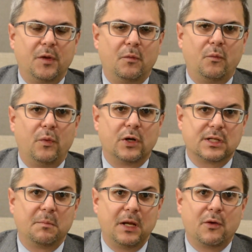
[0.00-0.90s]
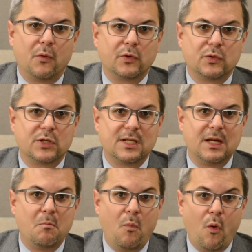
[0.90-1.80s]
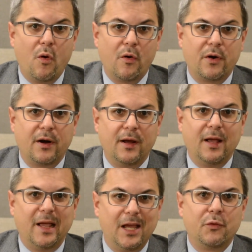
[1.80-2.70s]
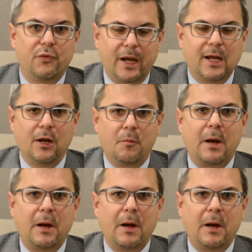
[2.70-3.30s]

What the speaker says: we're simply going to see more irregular